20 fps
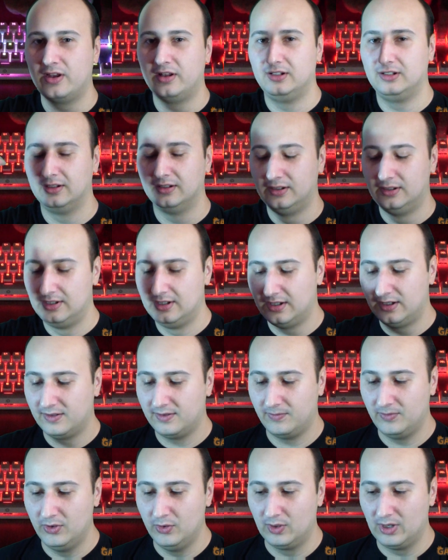they'll
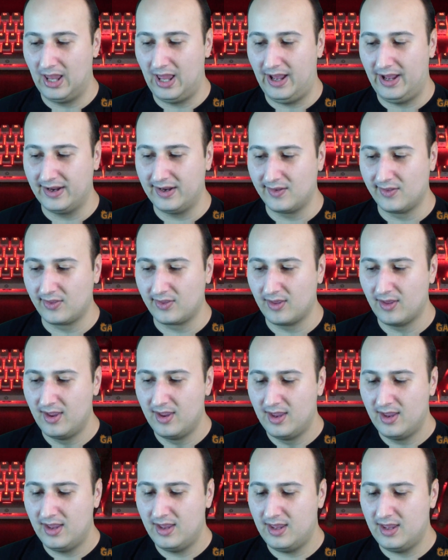do lines,
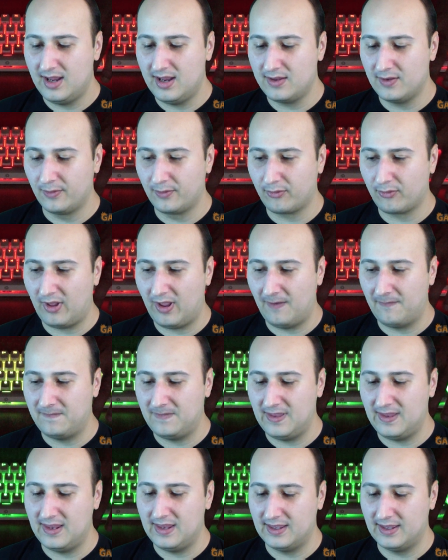and you also
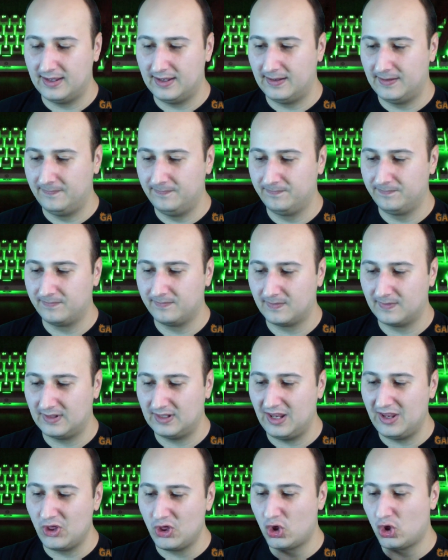have
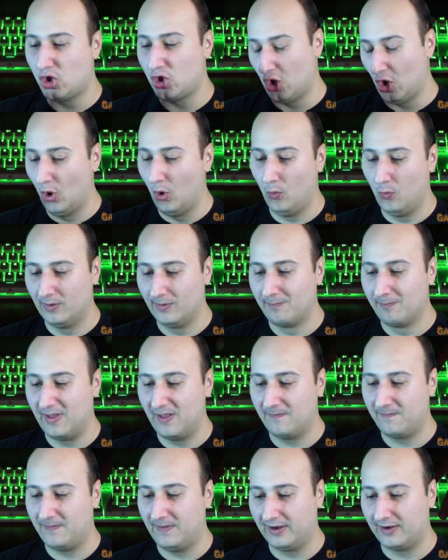the show
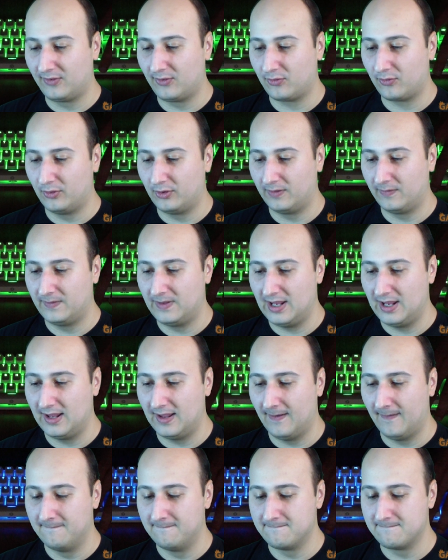effect, sort of
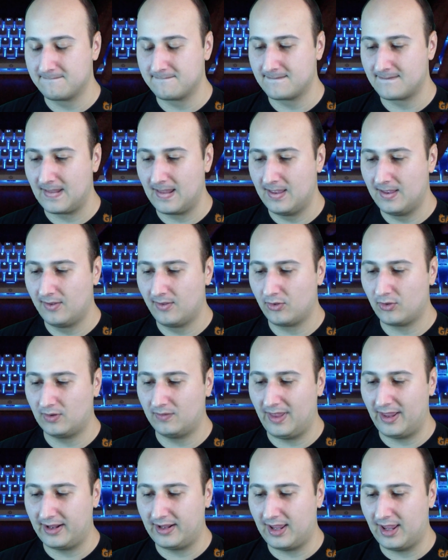
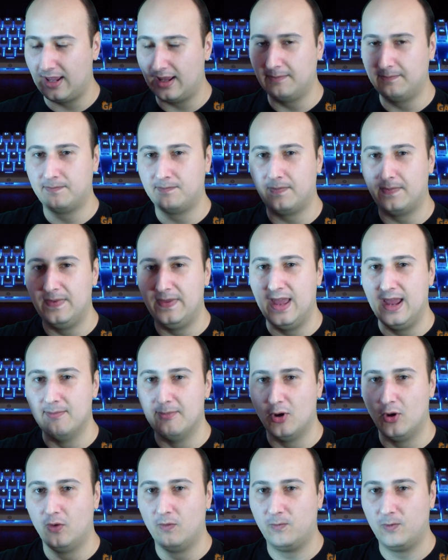like a
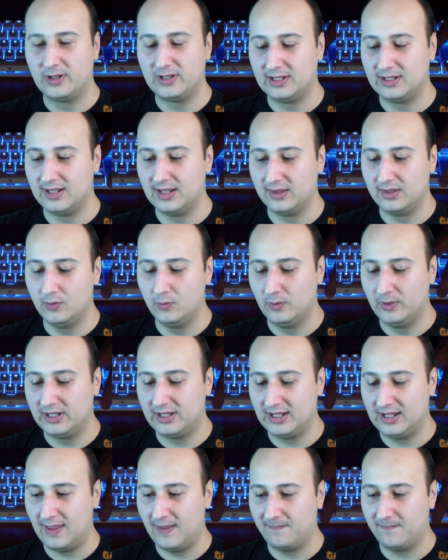demo of what it can do
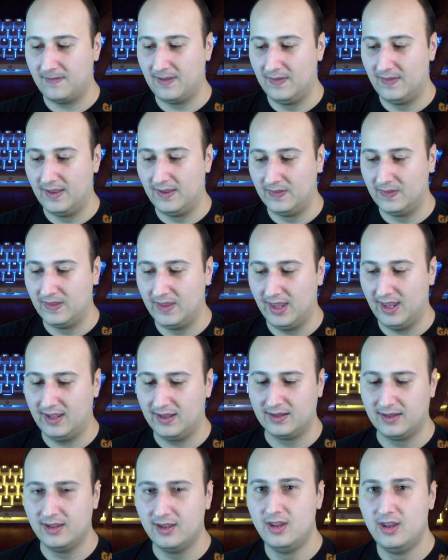with the FN
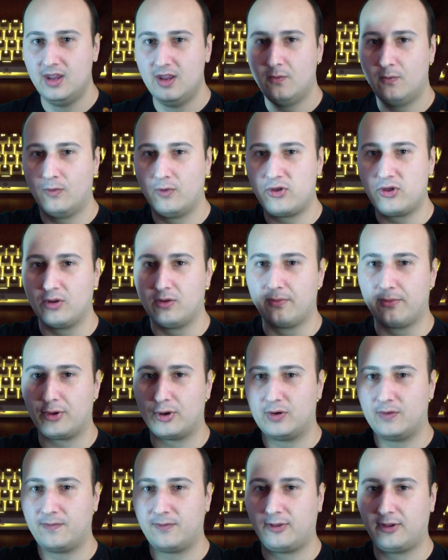and which you'll
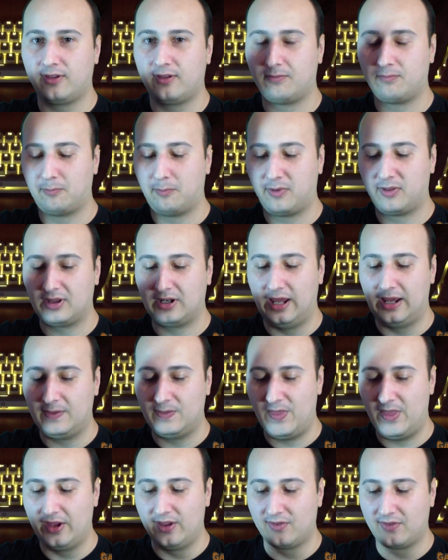sort of
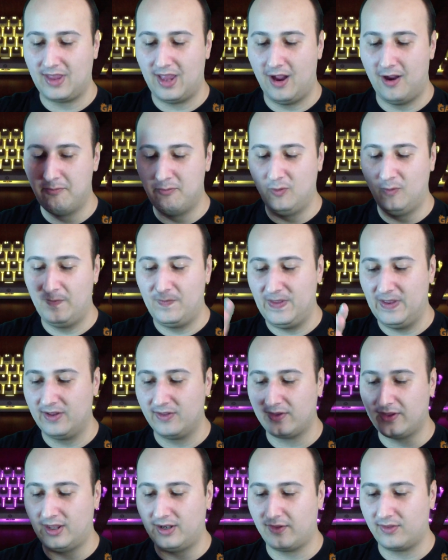slide things down, move
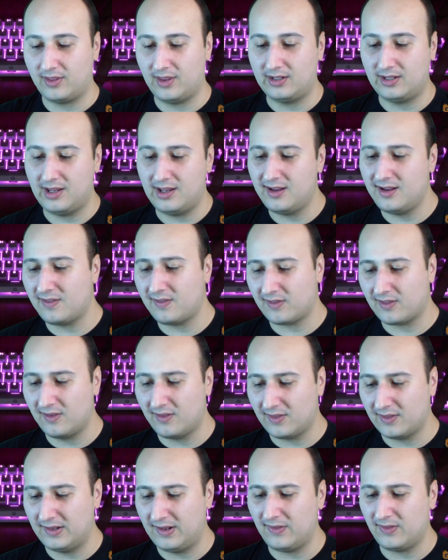things side to side. It's
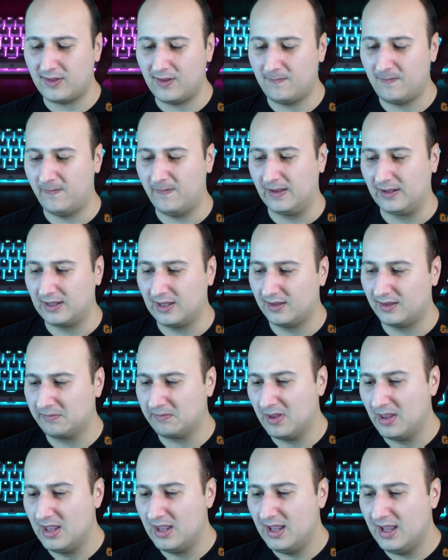a nice enough effect.
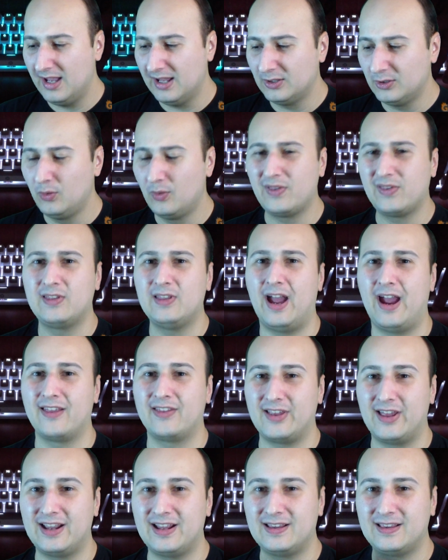It looks
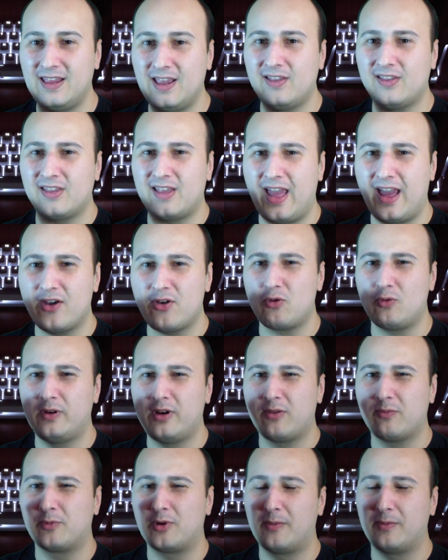nice. Like, this
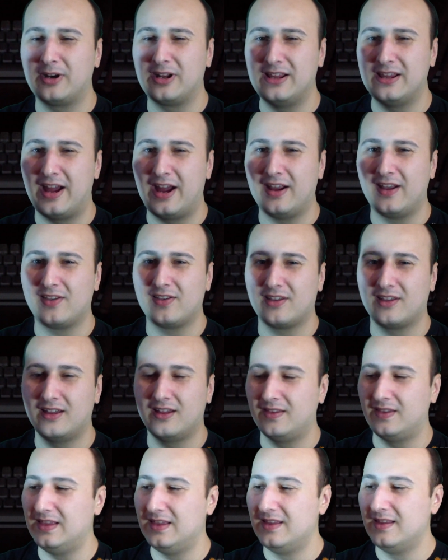actually is probably nice.
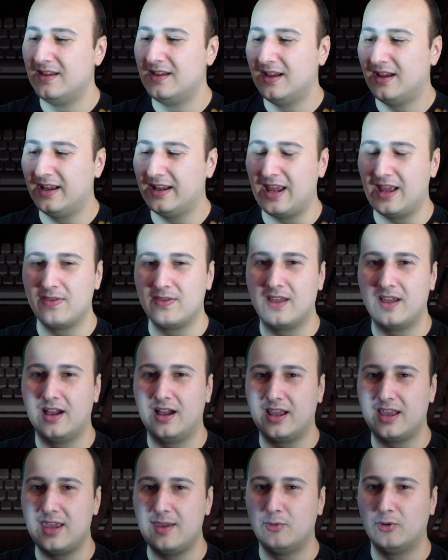Again,
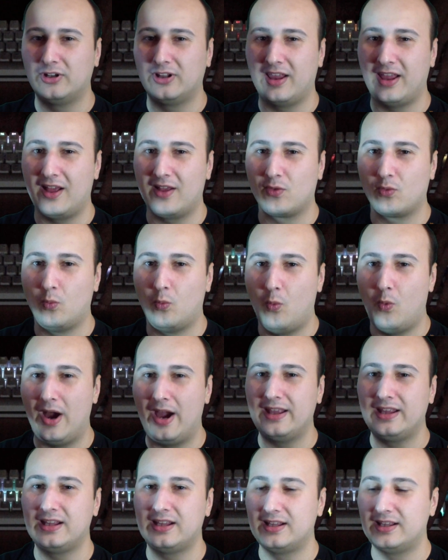a keyboard that has
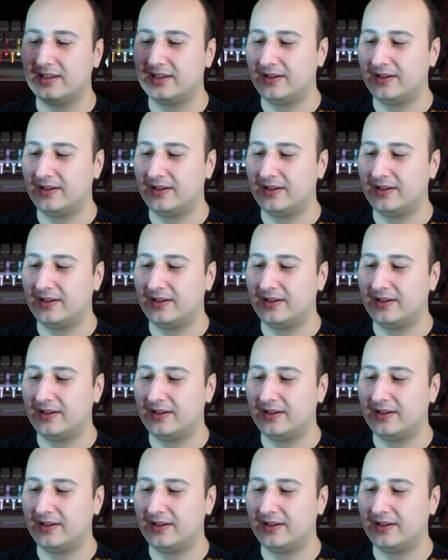white